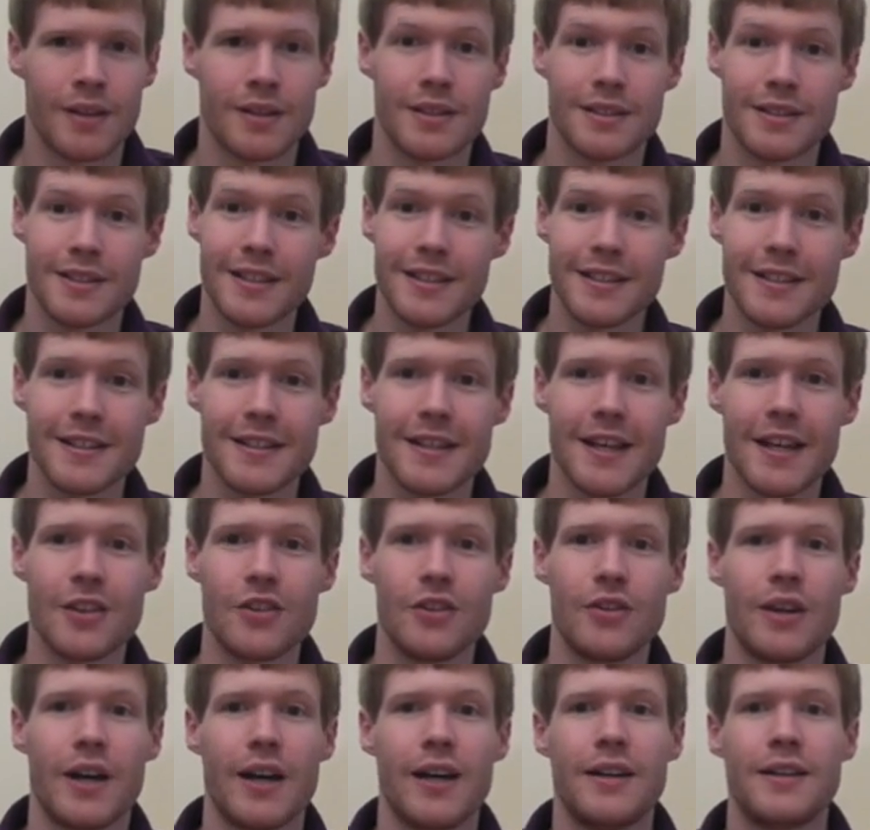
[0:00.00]
Since then, the
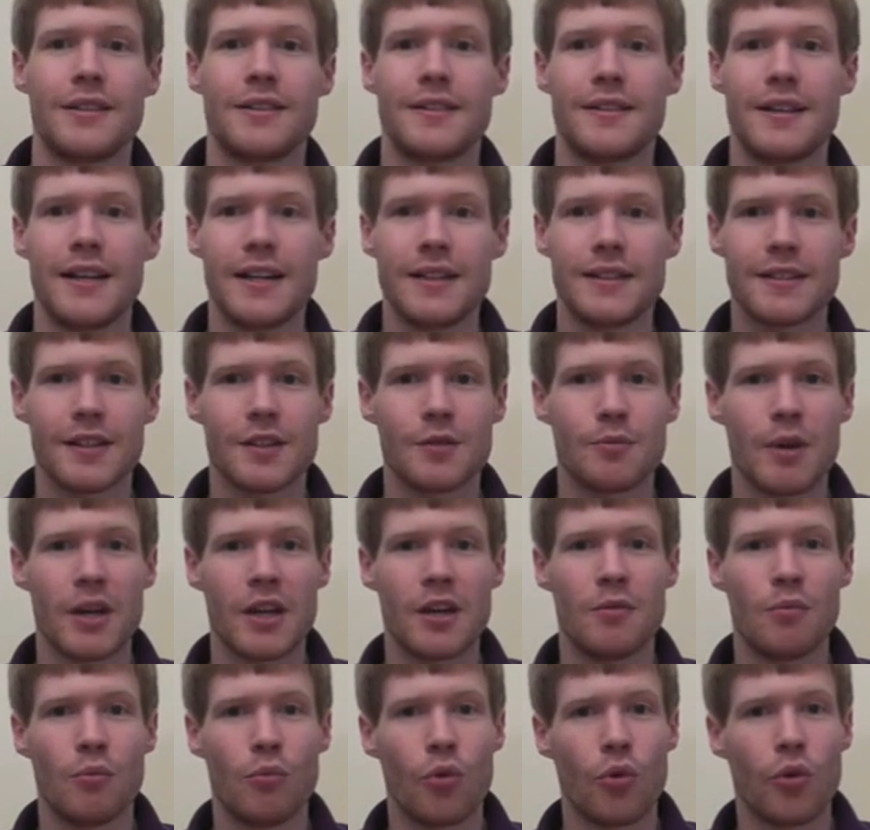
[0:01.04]
United States has been
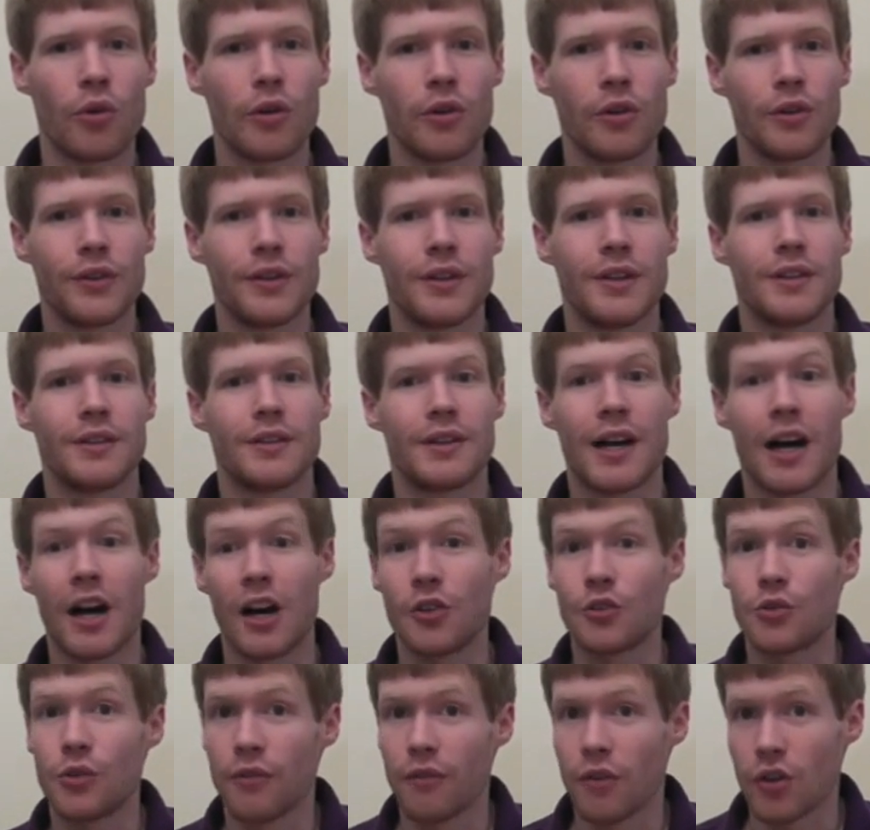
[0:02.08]
embroiled in
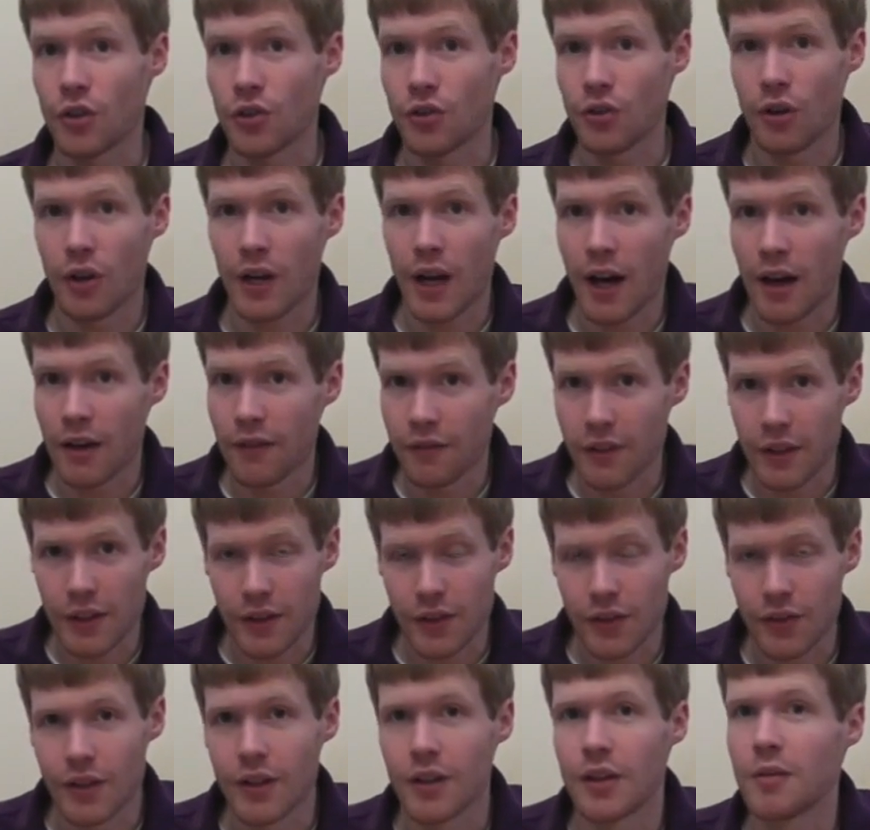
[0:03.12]
controversial
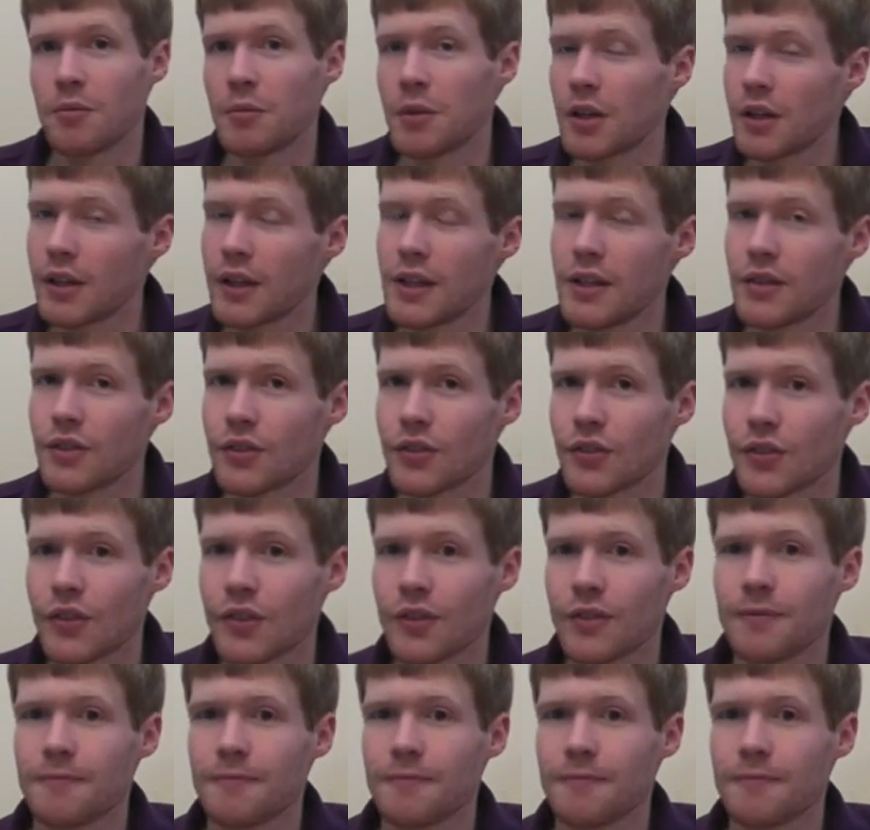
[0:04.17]
conflicts in the Middle East.